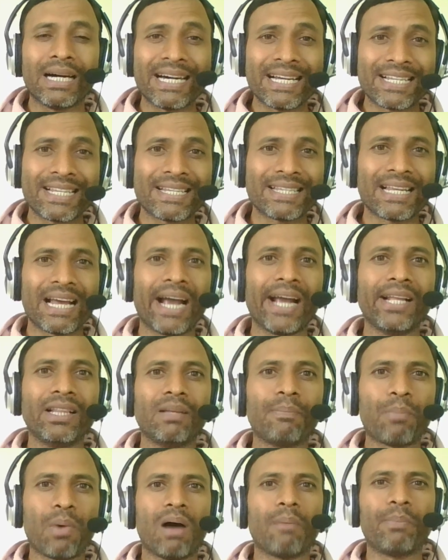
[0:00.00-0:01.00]
assign
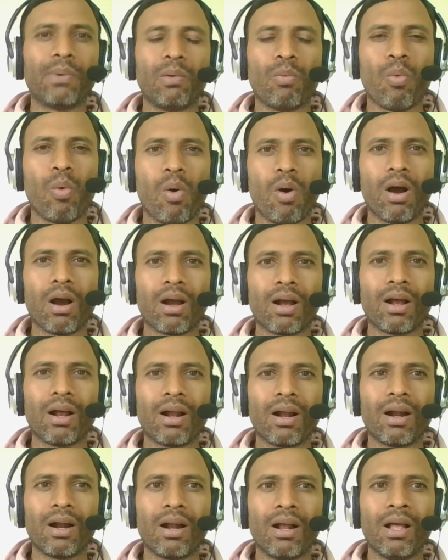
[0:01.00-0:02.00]
the proper work
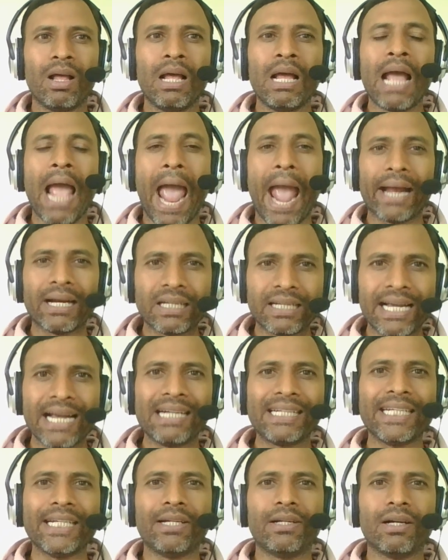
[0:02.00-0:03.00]
and
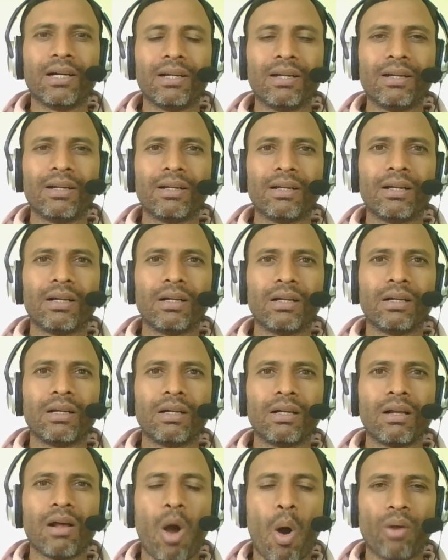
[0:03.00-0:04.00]
get it done
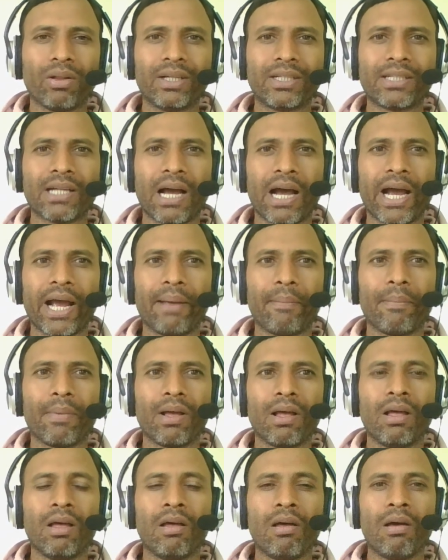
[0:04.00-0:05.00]
on the time.
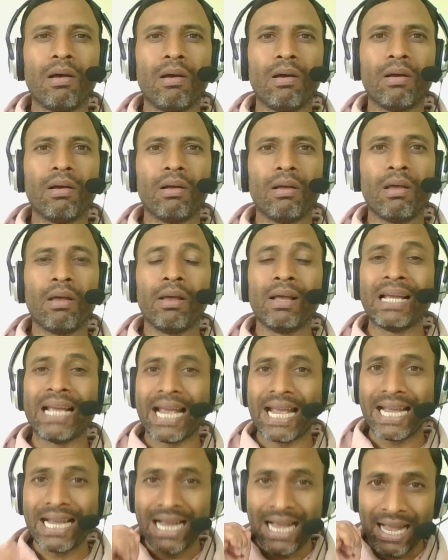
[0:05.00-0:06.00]

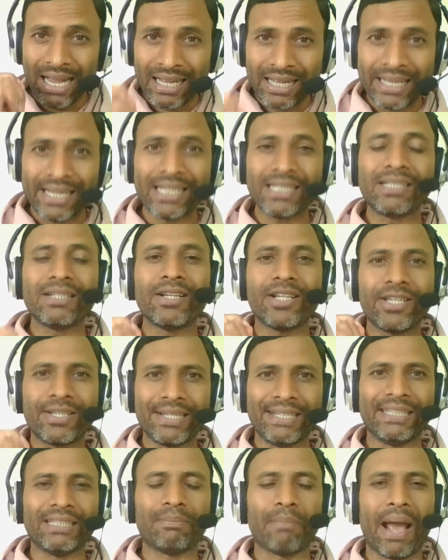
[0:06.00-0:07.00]
He is
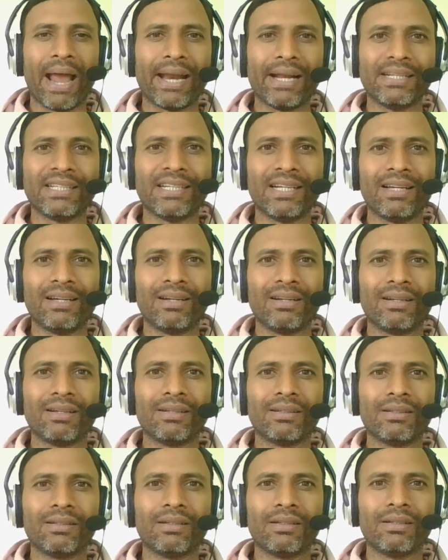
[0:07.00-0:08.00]
senior manager,
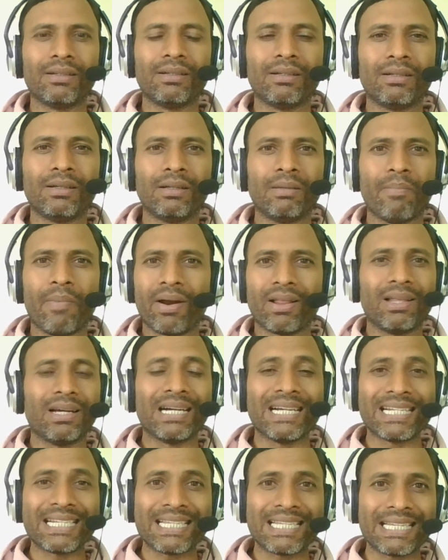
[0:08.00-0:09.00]

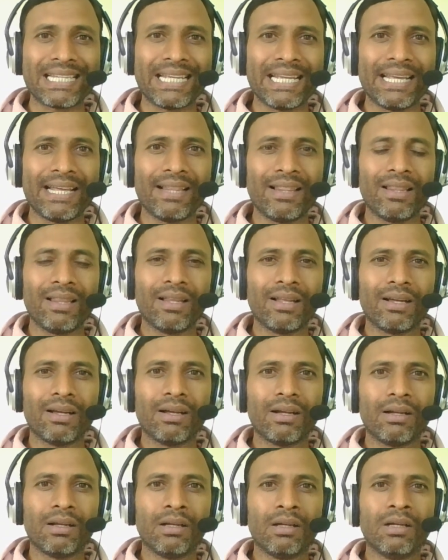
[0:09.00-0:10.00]
but the skill
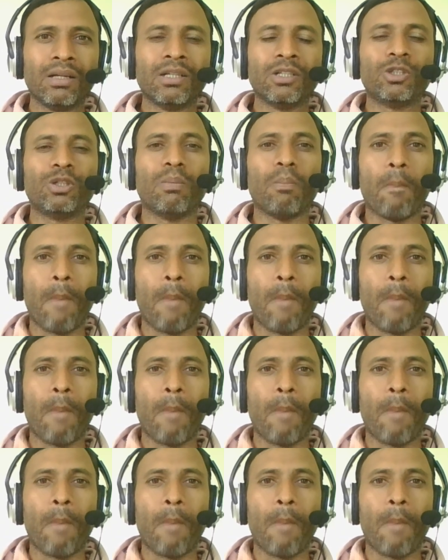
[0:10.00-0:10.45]
to